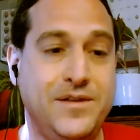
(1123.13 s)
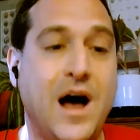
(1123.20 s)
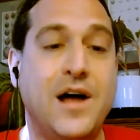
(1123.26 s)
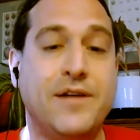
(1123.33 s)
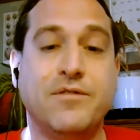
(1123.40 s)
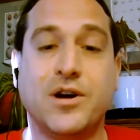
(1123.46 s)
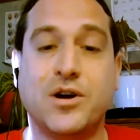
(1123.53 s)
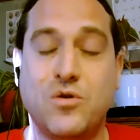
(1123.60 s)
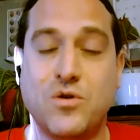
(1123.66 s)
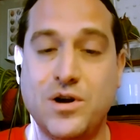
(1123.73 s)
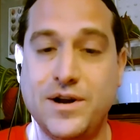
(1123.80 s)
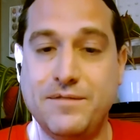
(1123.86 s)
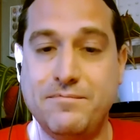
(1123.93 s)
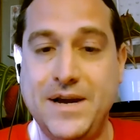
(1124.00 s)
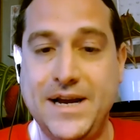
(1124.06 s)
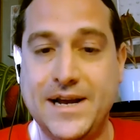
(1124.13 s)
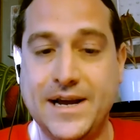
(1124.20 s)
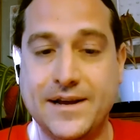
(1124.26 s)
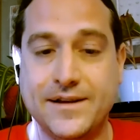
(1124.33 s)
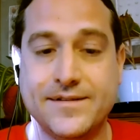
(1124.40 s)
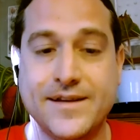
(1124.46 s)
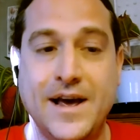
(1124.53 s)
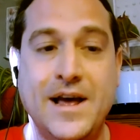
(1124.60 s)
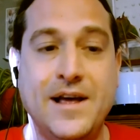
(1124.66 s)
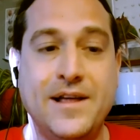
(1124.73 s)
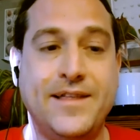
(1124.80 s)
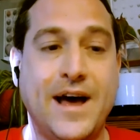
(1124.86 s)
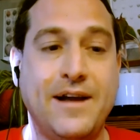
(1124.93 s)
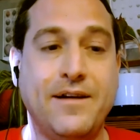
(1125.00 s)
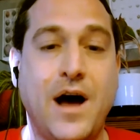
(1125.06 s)
unrecorded meetings
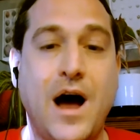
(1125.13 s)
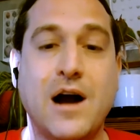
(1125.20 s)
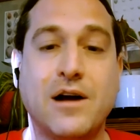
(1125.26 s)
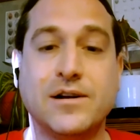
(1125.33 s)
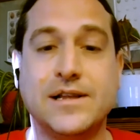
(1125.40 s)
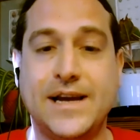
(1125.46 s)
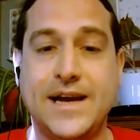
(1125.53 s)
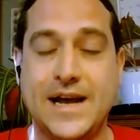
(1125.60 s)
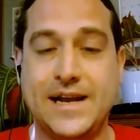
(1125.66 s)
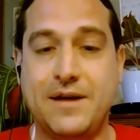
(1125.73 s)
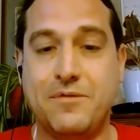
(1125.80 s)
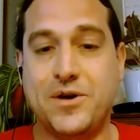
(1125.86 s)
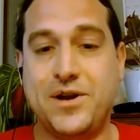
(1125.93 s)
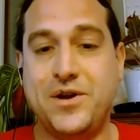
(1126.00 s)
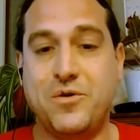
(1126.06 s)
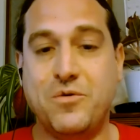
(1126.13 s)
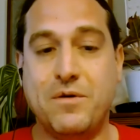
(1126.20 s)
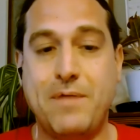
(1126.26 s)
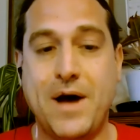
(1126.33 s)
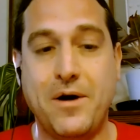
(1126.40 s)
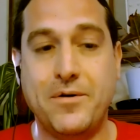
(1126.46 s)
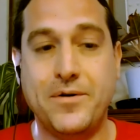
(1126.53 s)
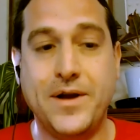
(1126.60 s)
that hardly anyone knew about.